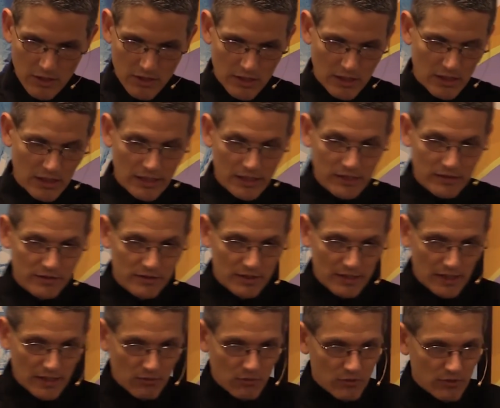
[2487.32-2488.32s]
at least an
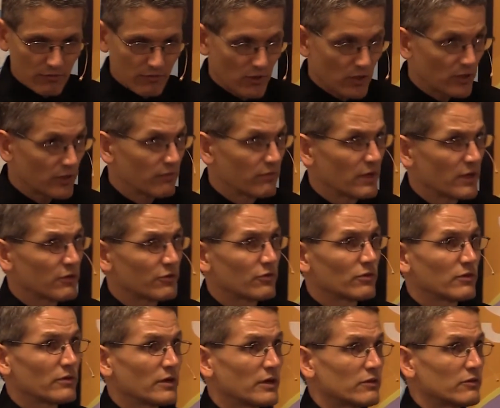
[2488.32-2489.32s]
hour of
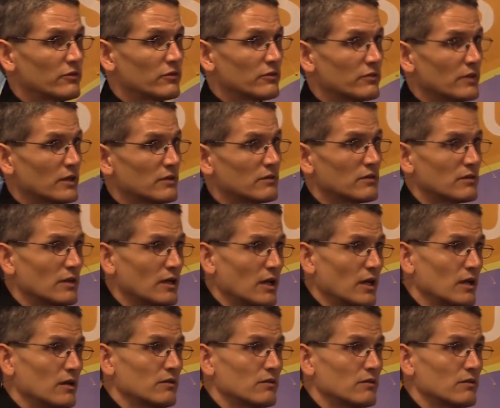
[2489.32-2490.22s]
cardiovascular exercise a day.